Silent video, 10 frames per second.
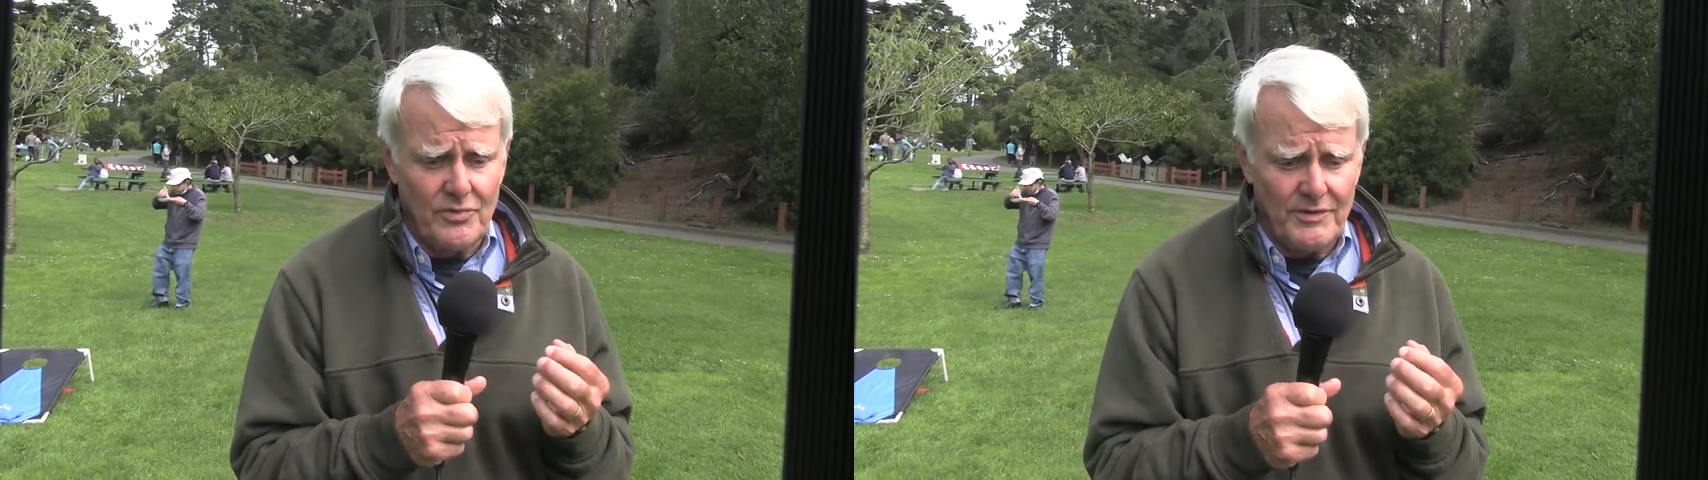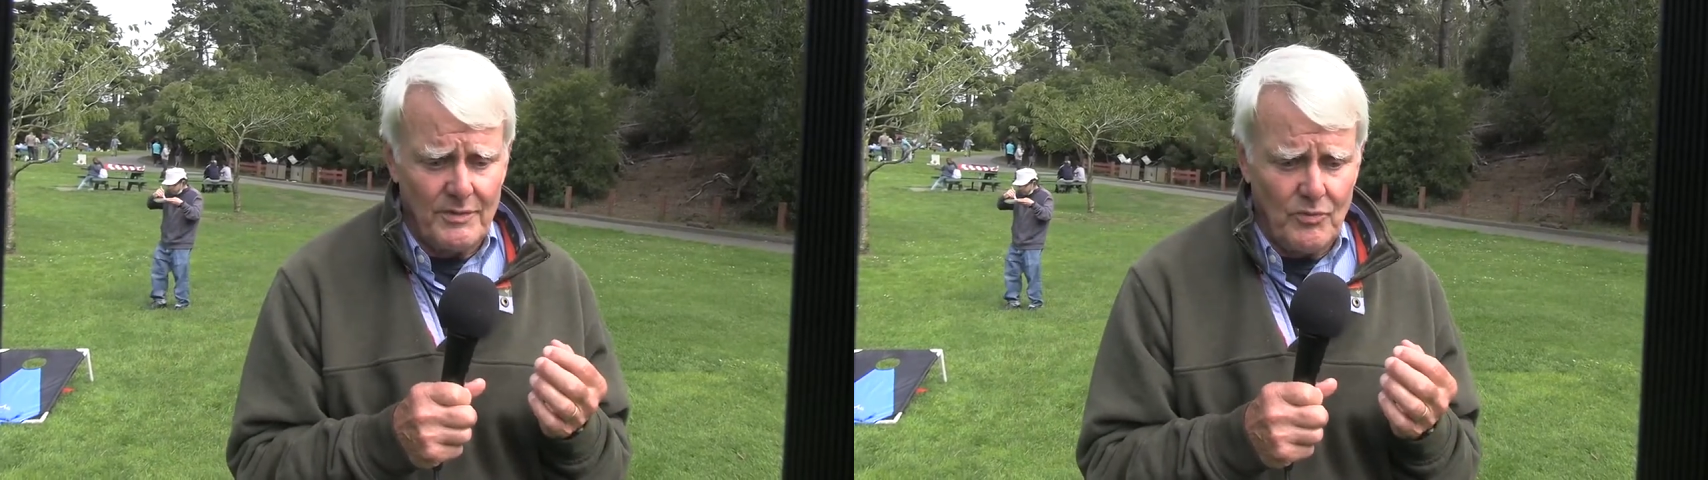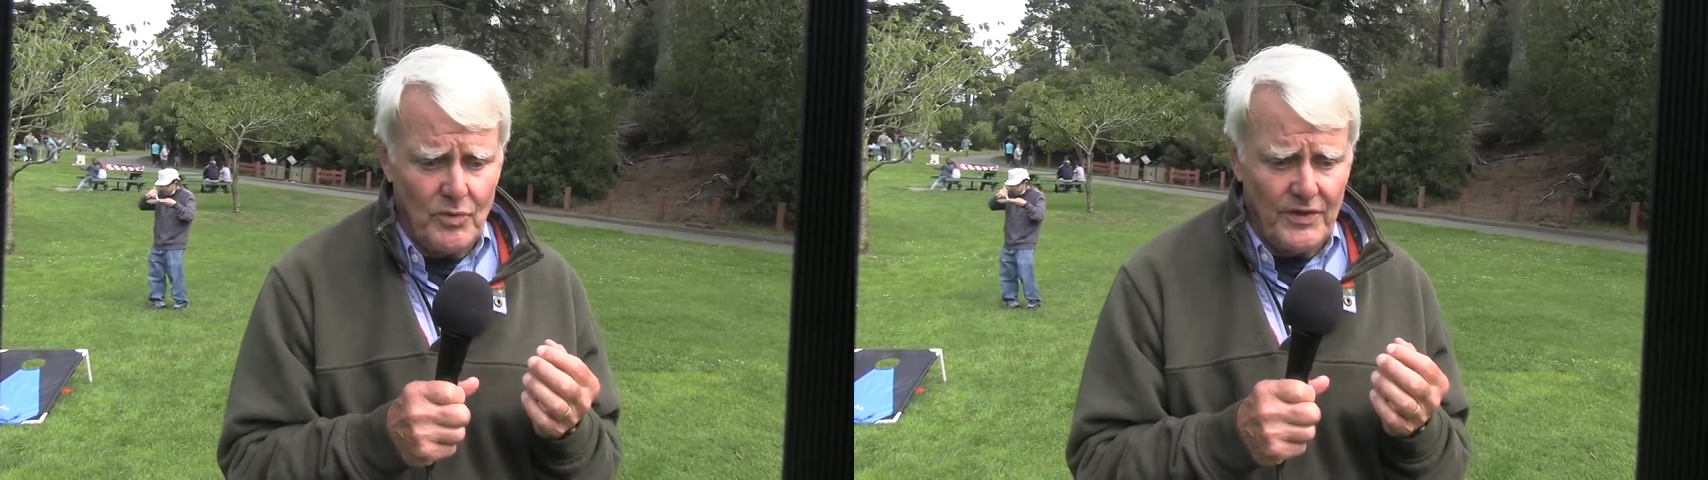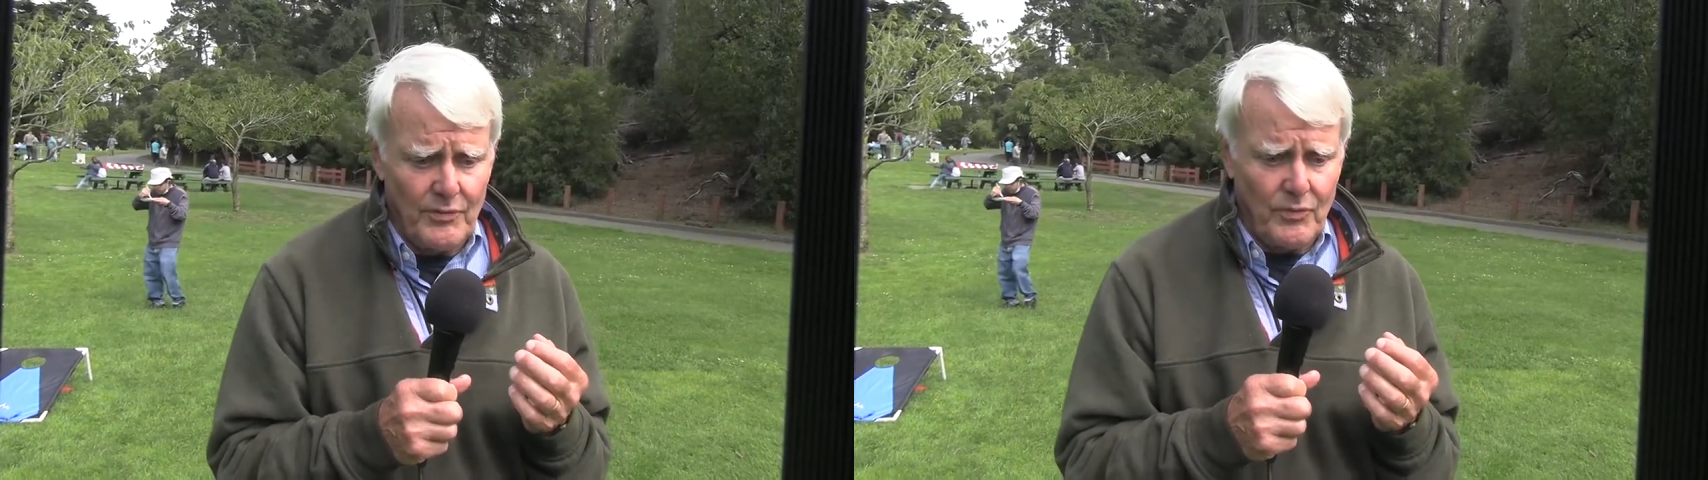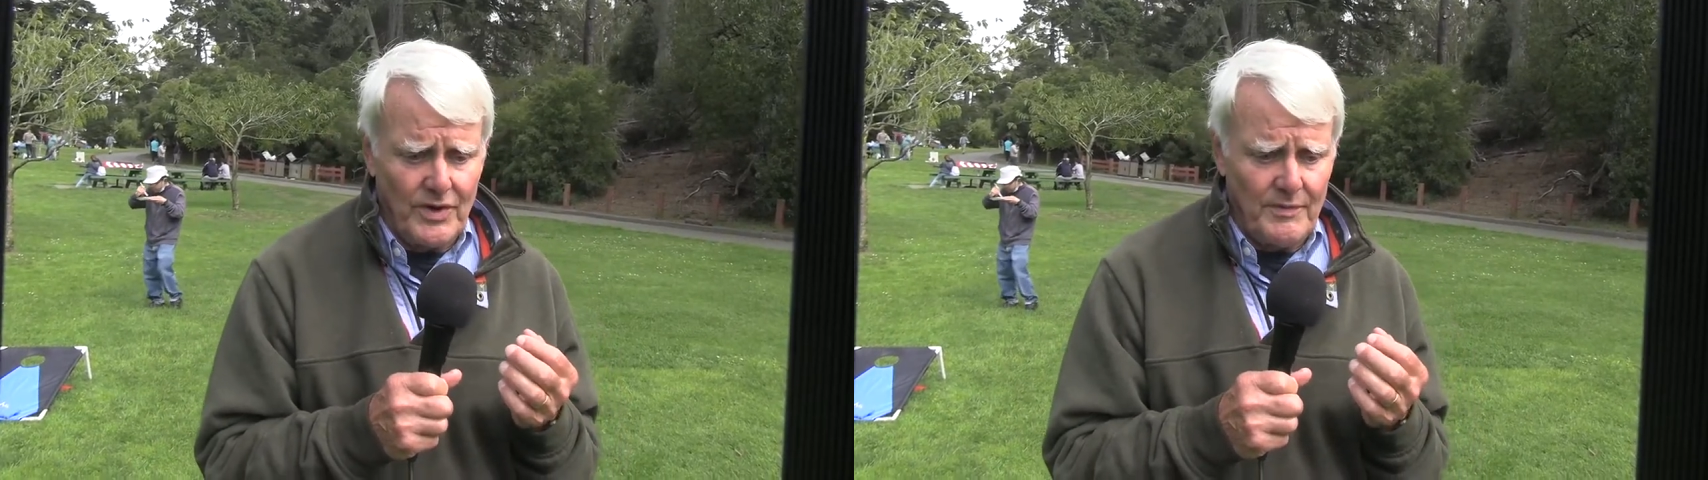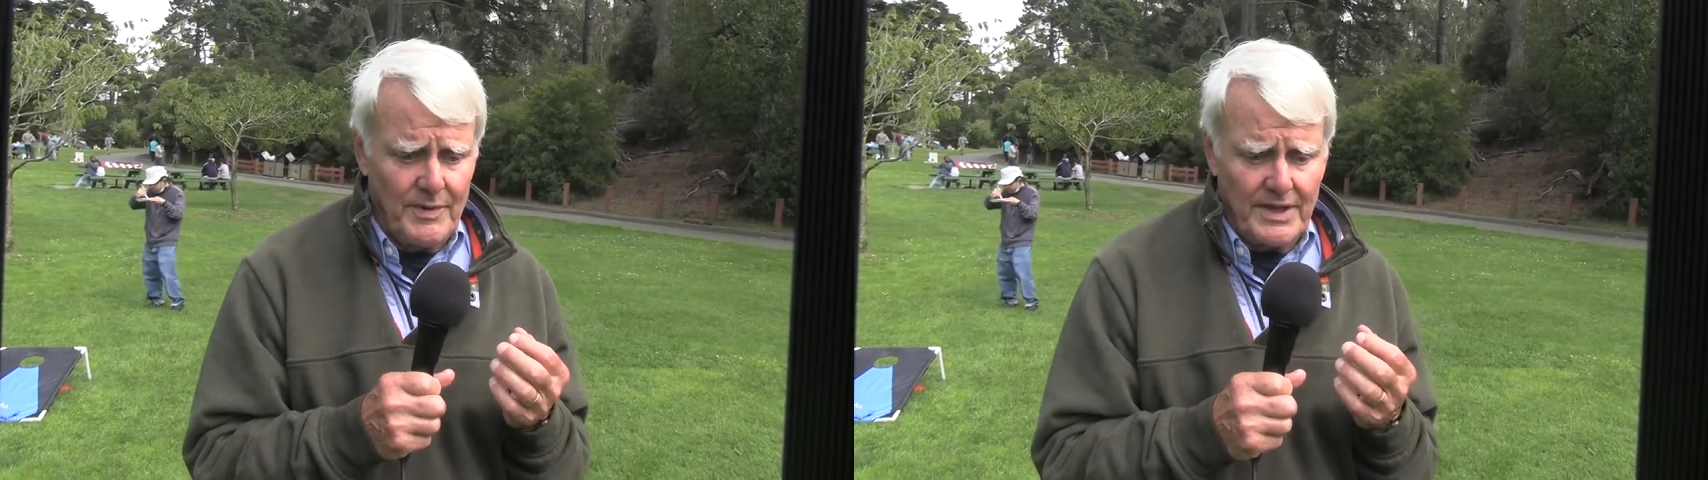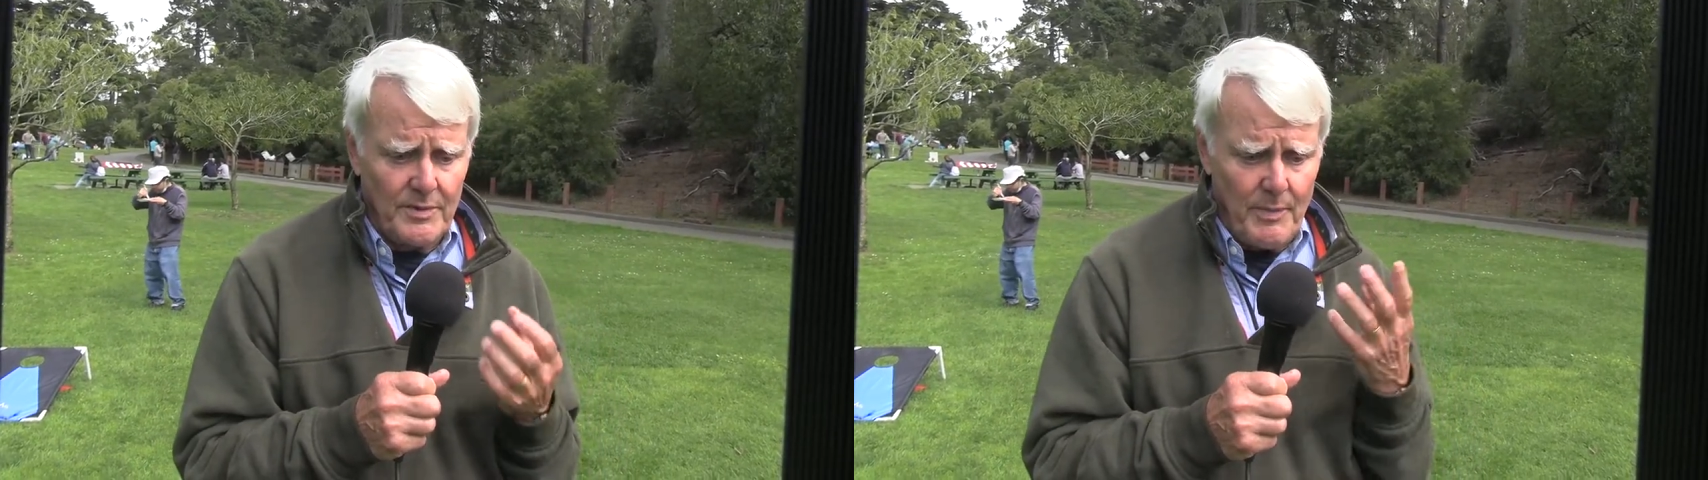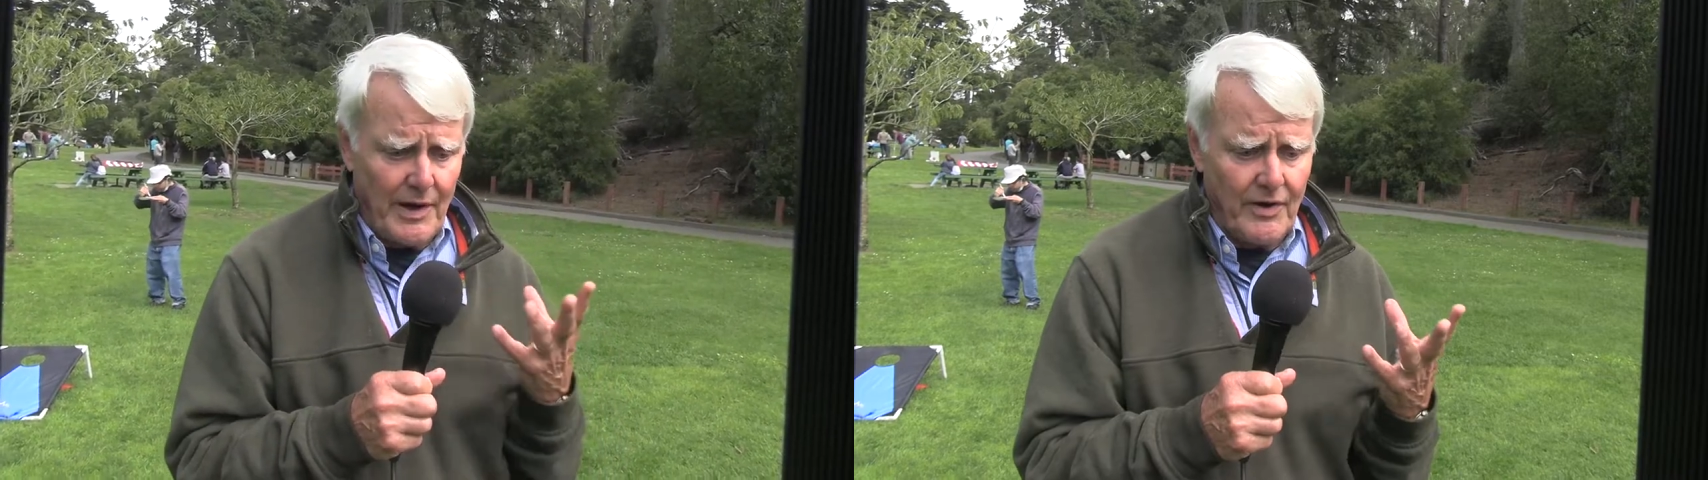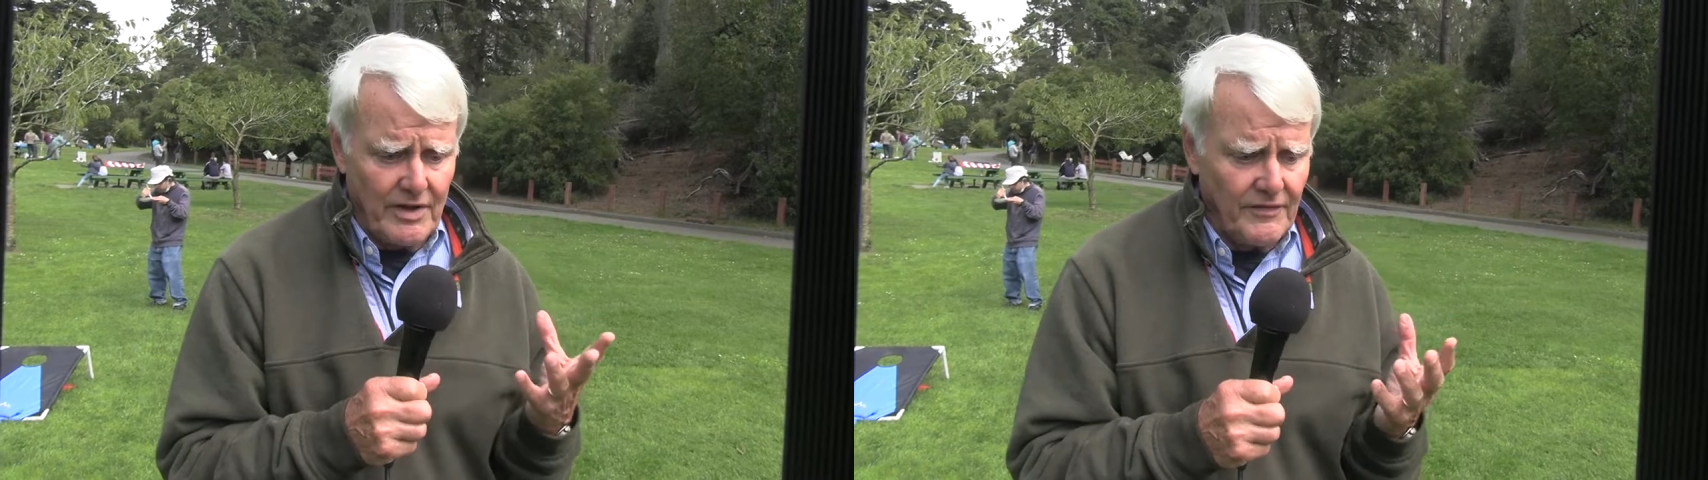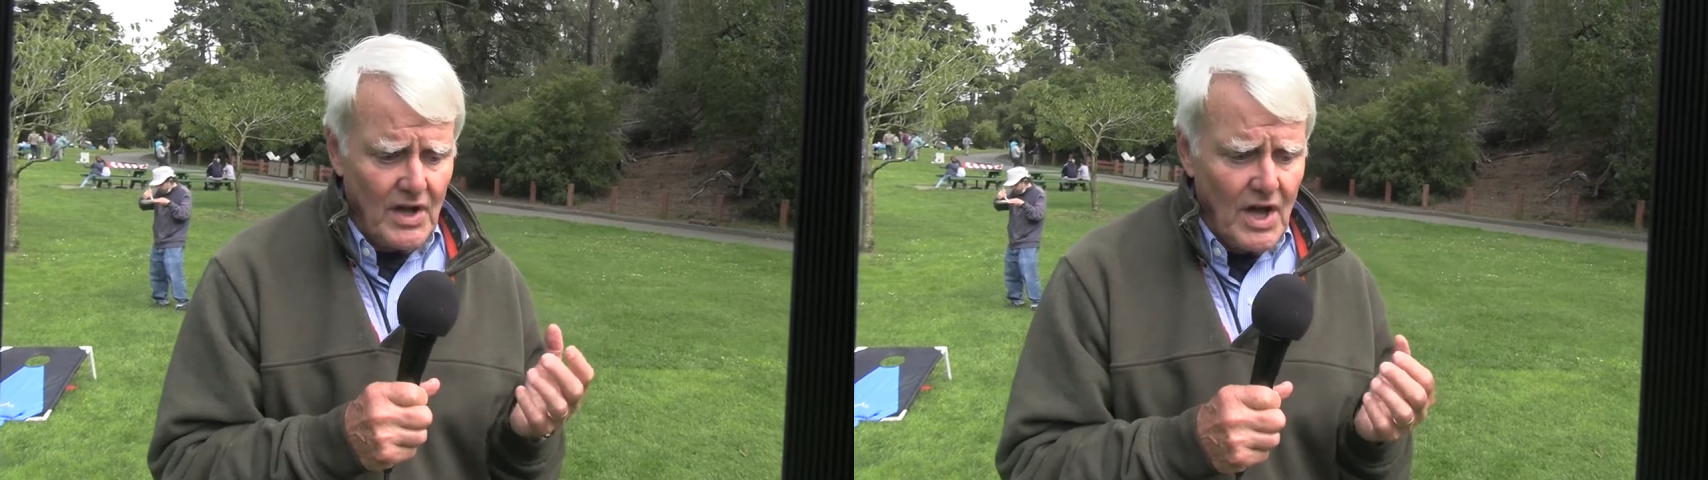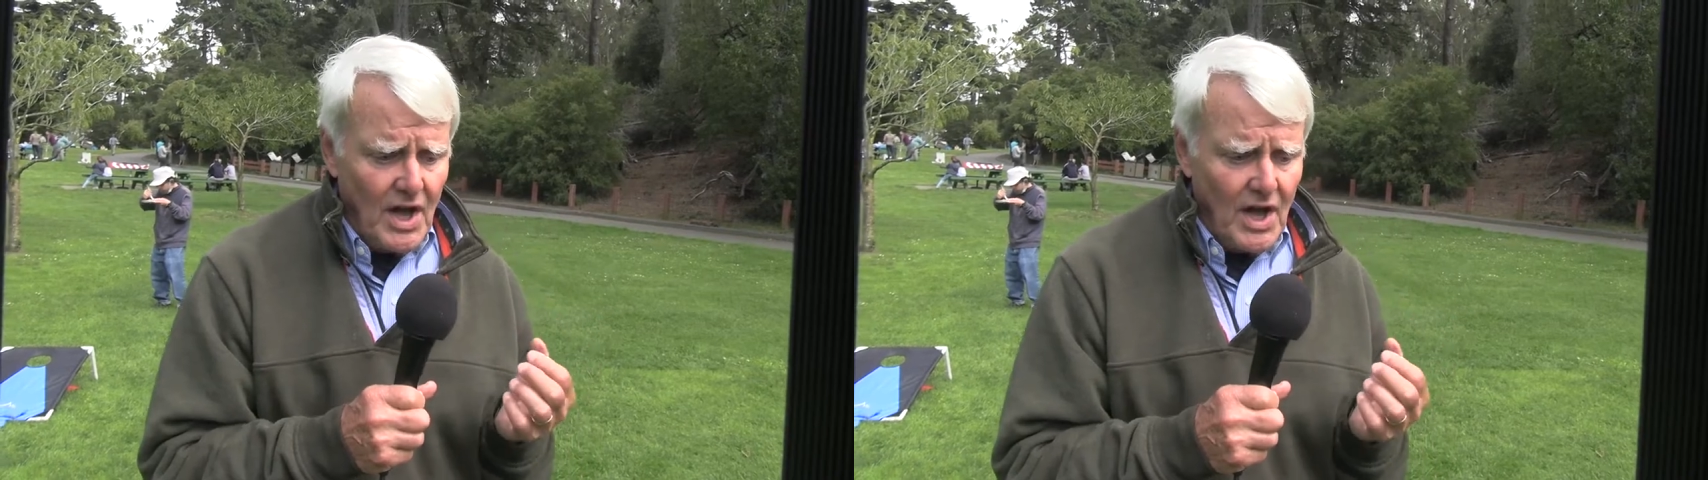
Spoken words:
with being the parent